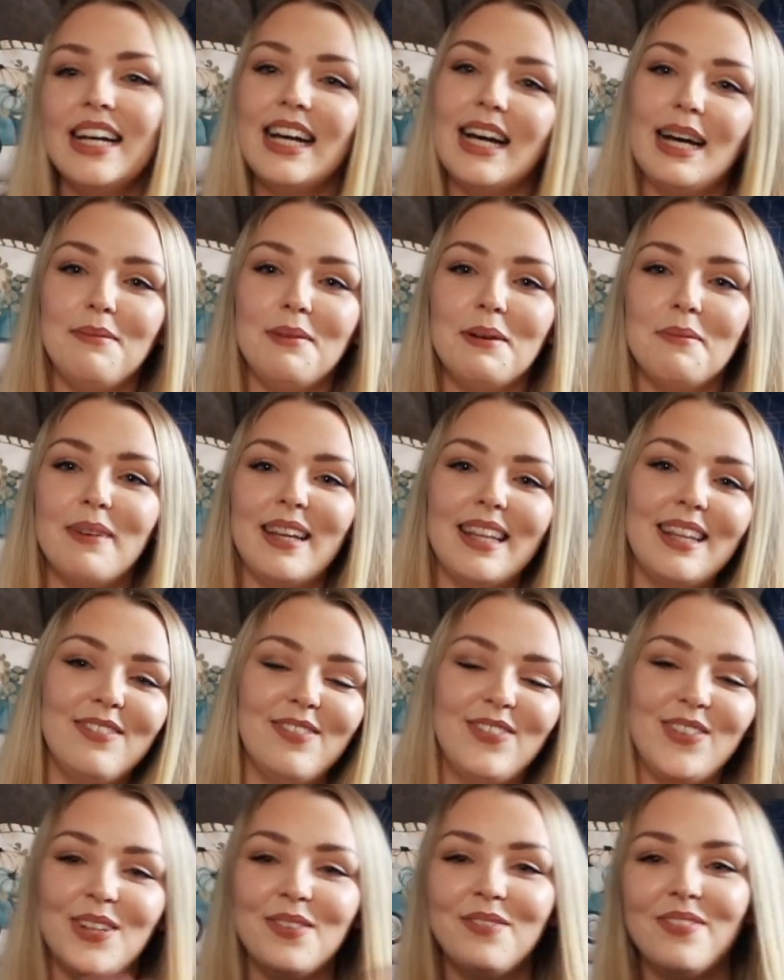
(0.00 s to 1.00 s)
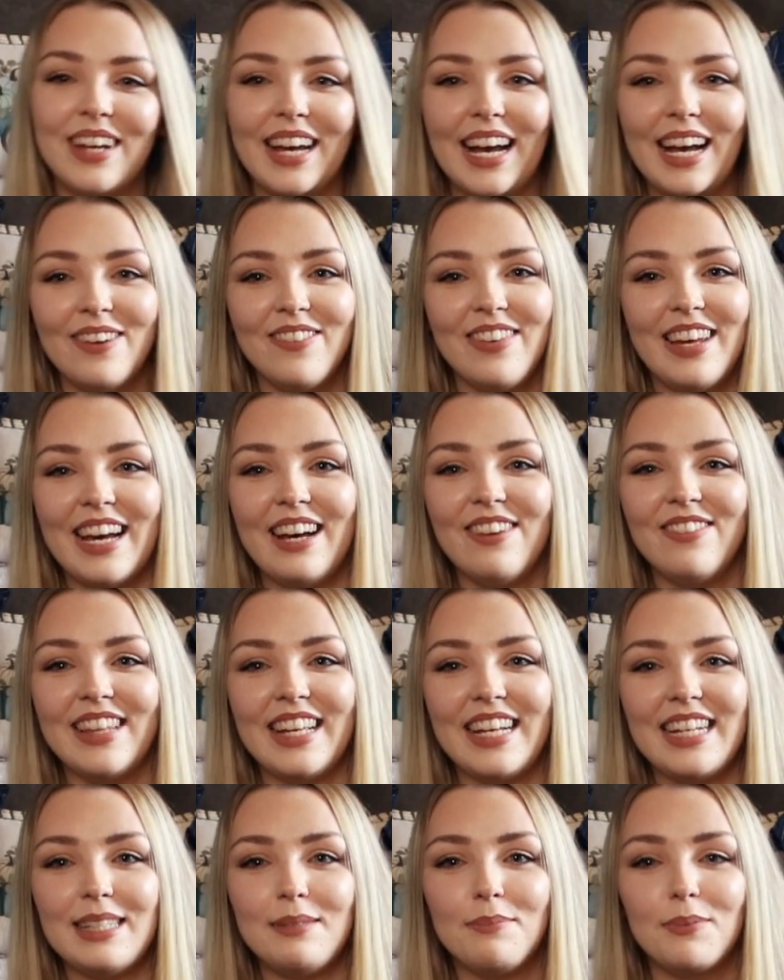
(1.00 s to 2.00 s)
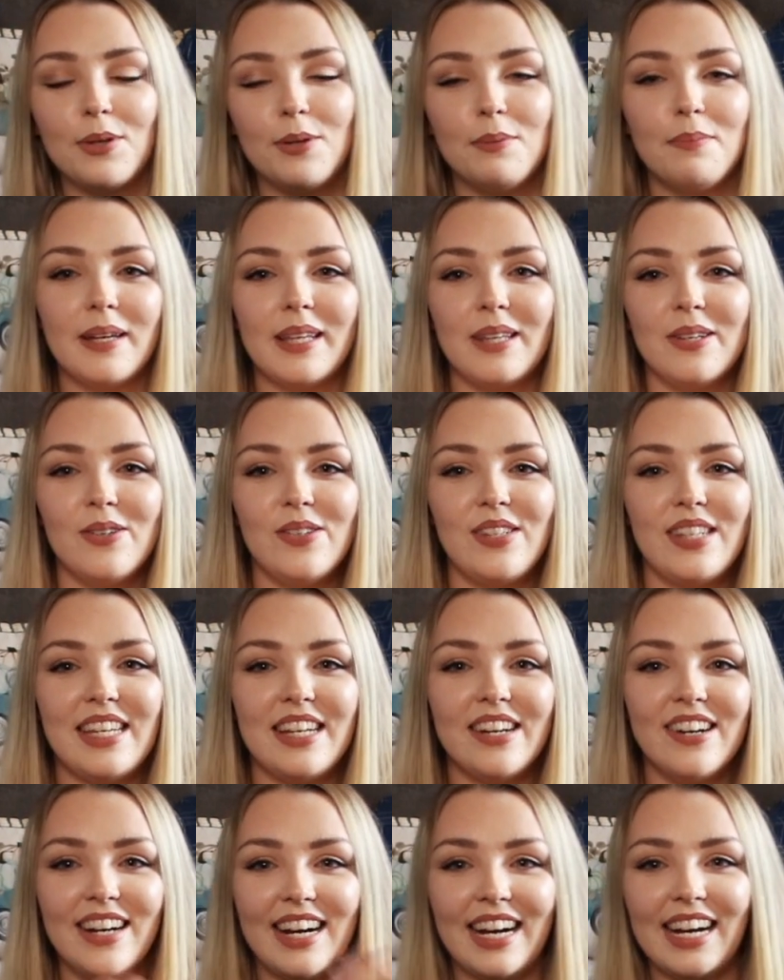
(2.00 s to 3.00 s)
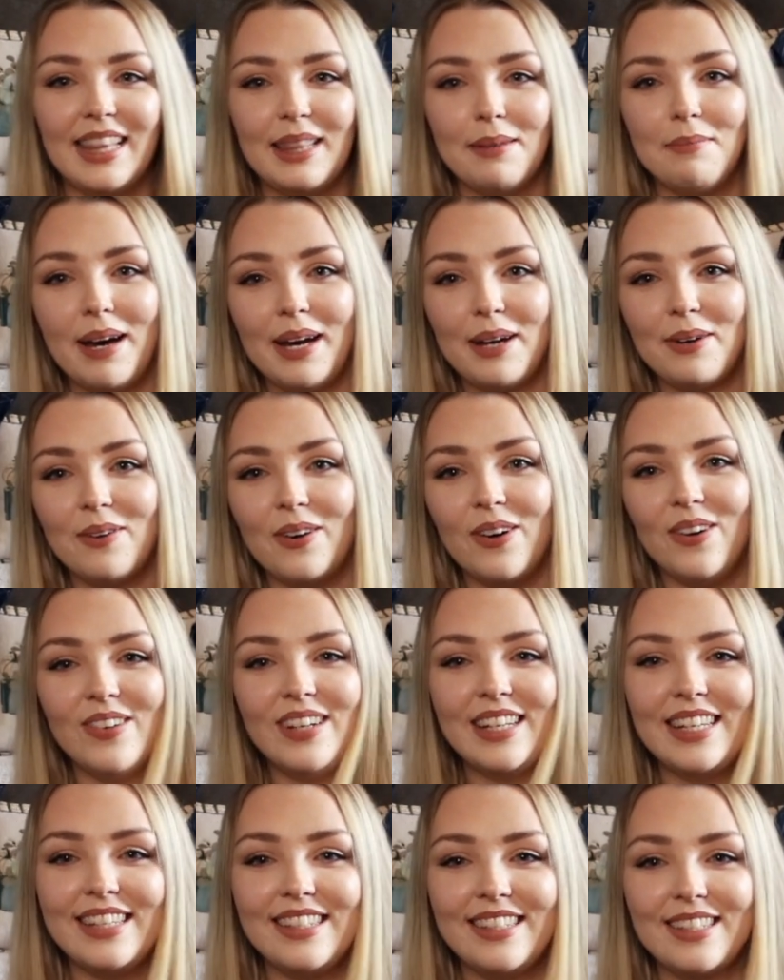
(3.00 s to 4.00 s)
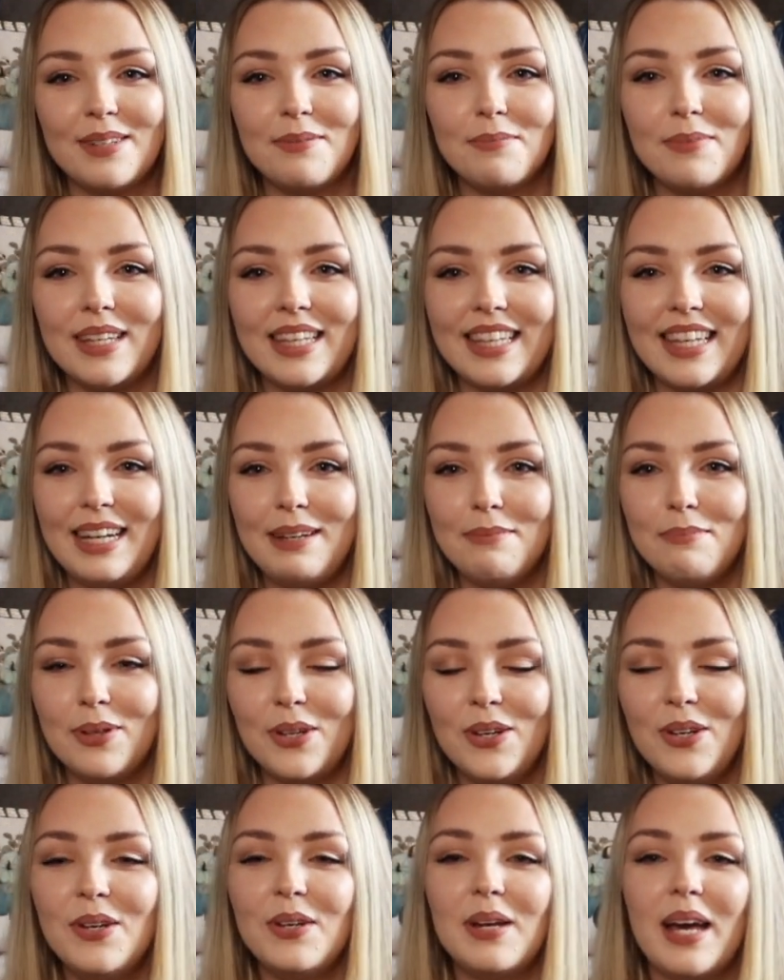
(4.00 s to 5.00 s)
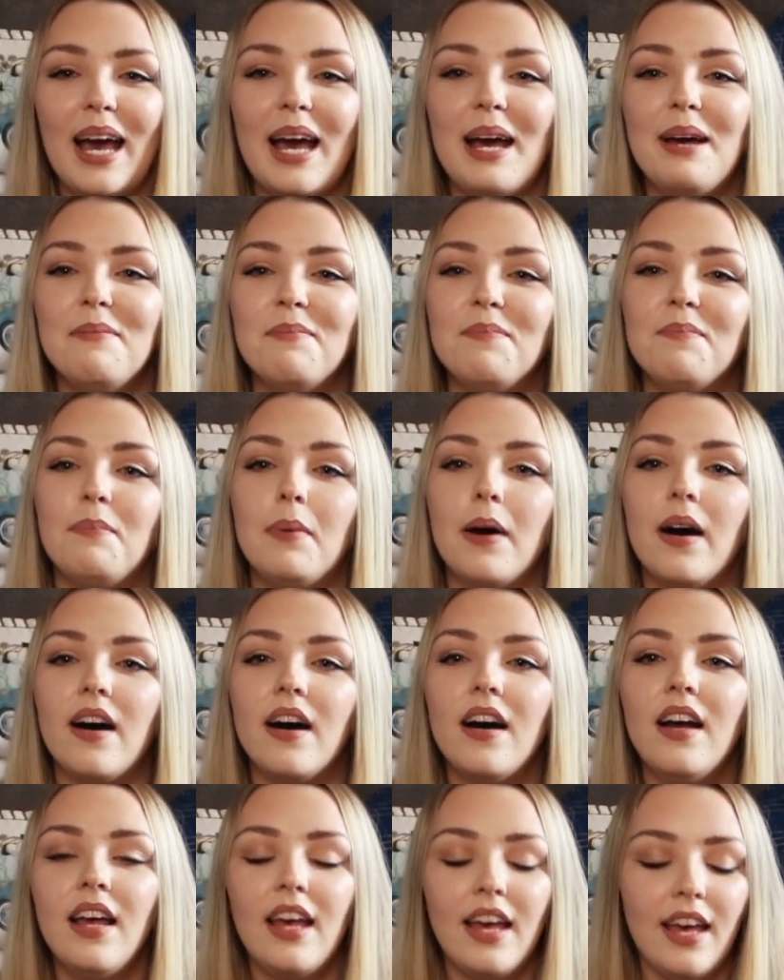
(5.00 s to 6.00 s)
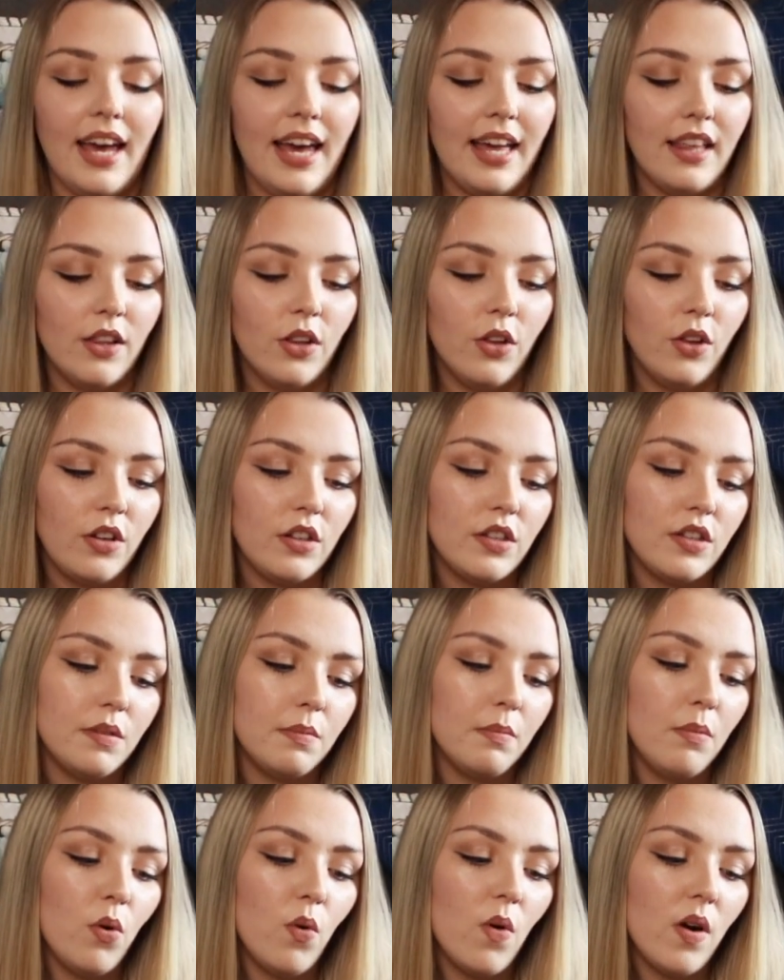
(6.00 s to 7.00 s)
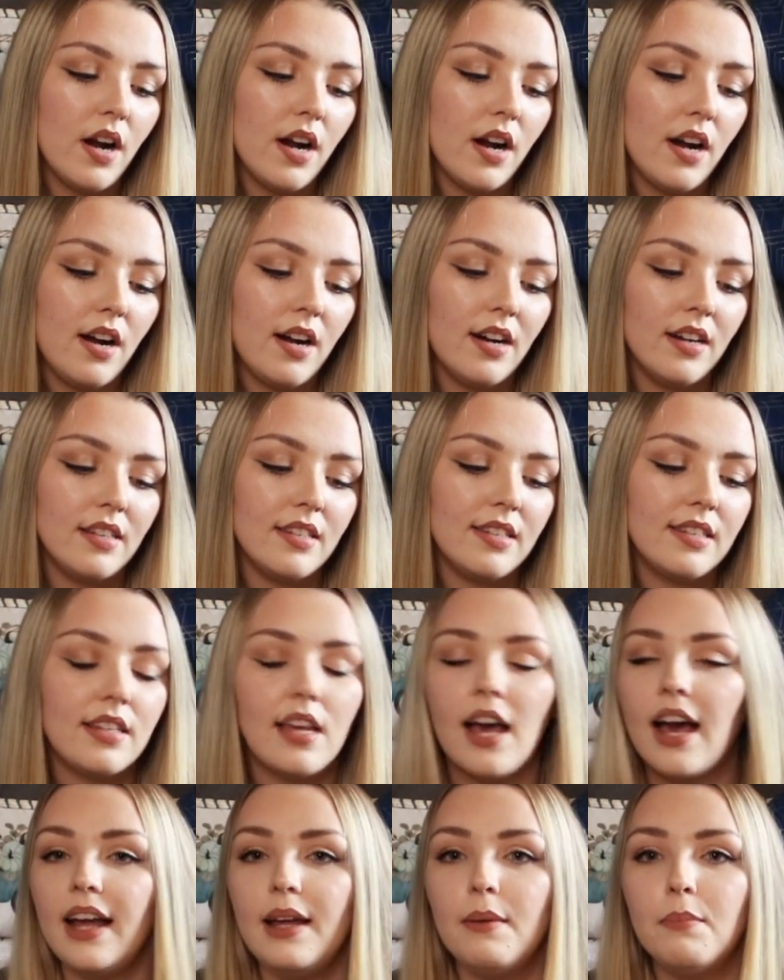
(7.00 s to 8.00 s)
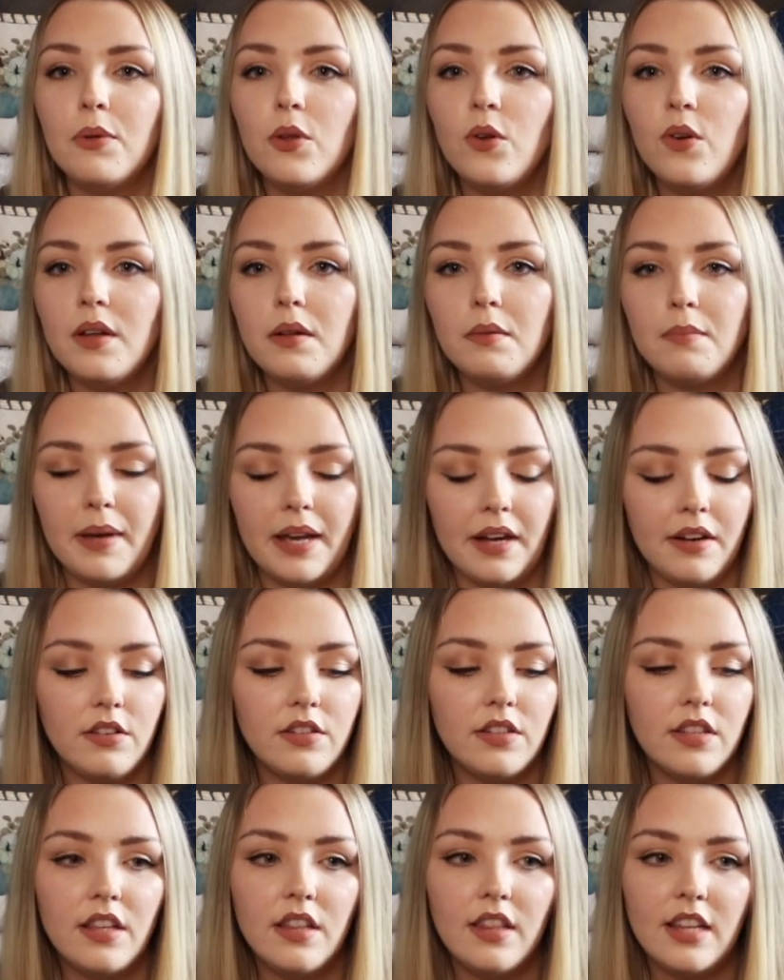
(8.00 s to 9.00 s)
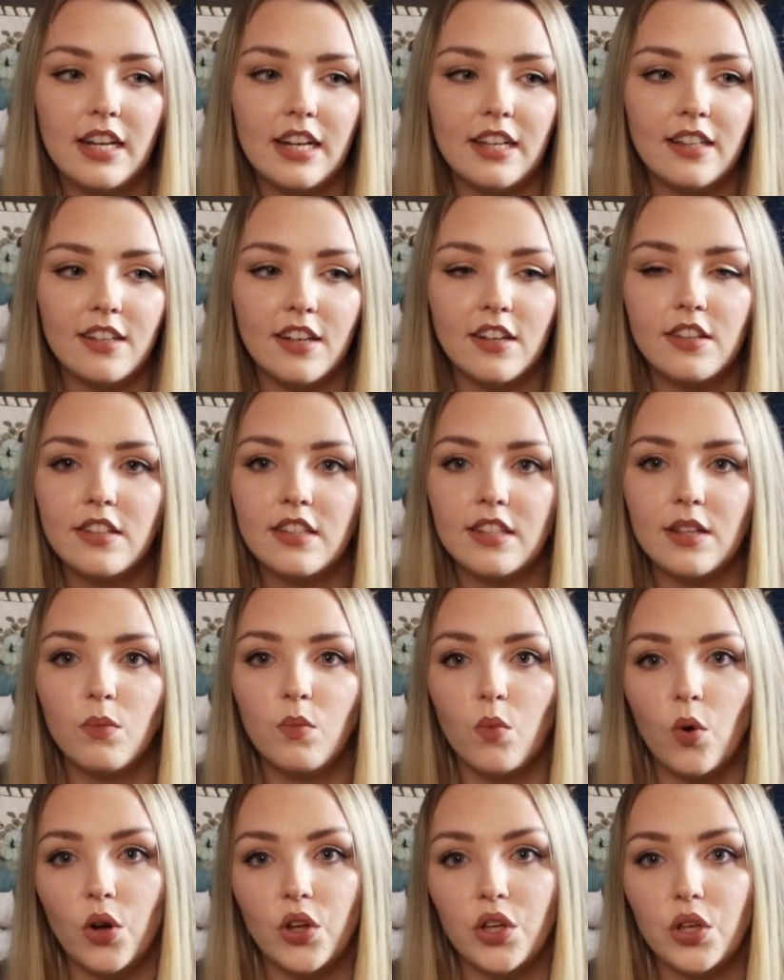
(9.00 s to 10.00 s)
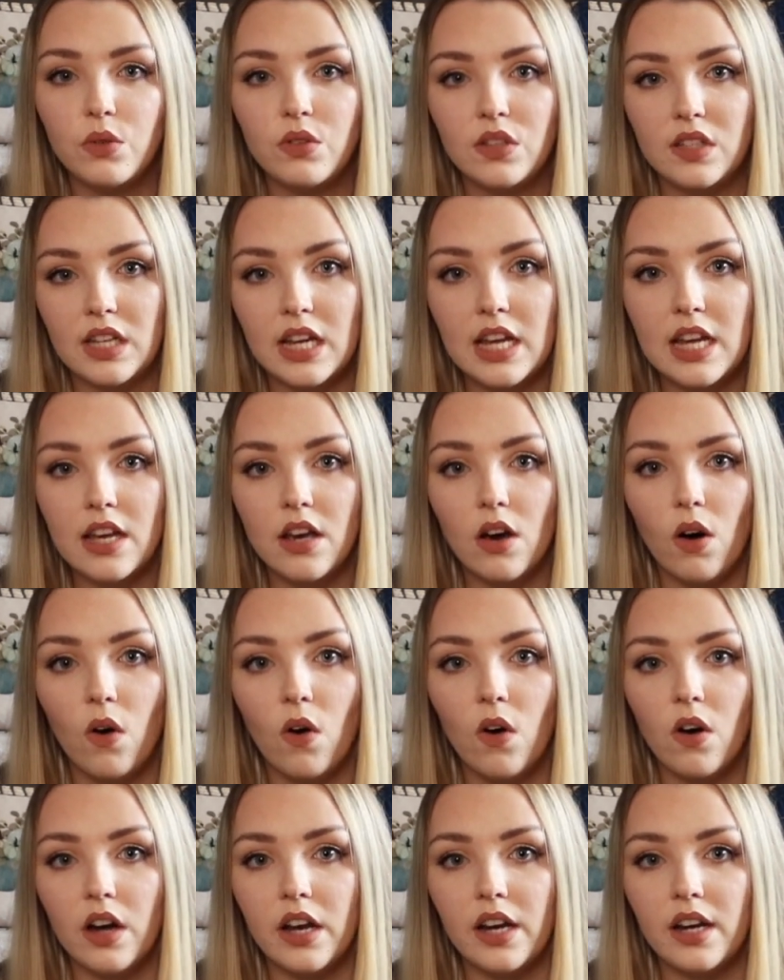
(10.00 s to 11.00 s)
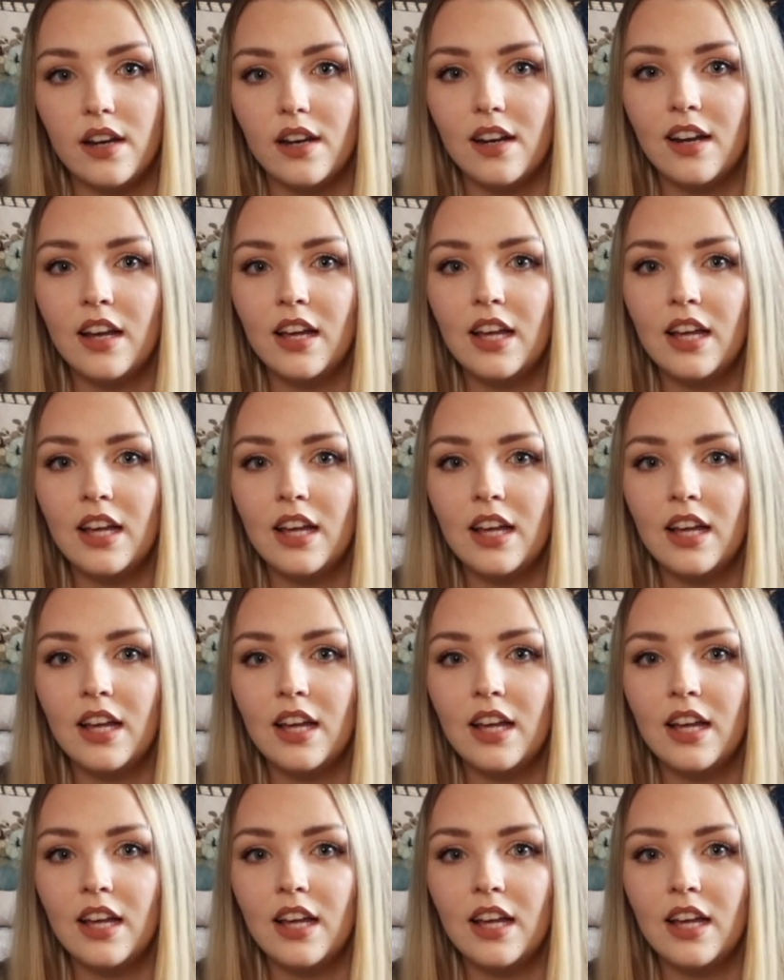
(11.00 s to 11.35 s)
I'm in my living room and we have nice blue pillows here and the back wall is completely blue. But it looks more sky blue in person than what you see on